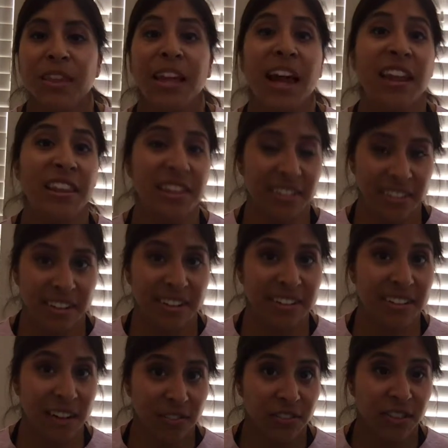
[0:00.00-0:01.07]
And this can
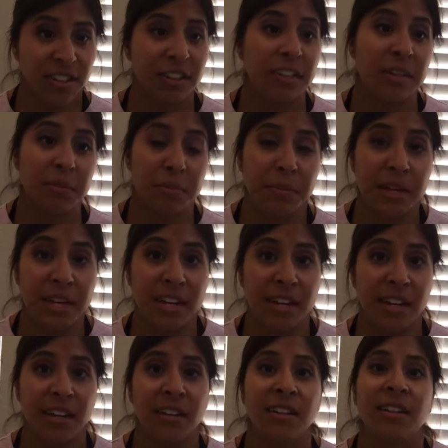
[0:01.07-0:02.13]
definitely
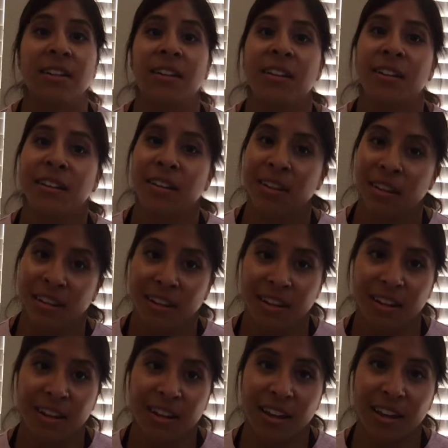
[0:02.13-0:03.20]
be
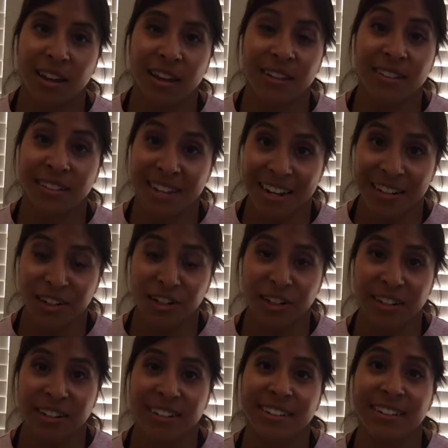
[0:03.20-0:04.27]
a
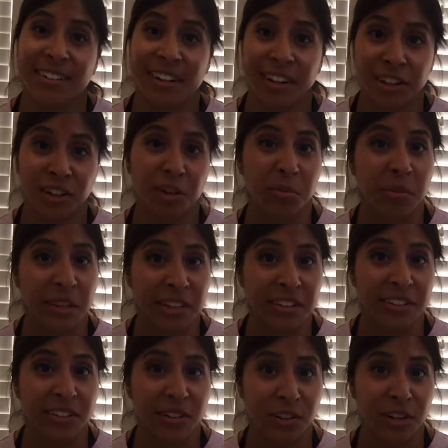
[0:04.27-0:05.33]
station in your blended
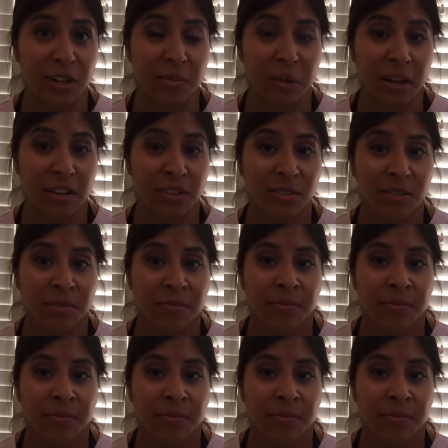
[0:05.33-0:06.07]
learning model.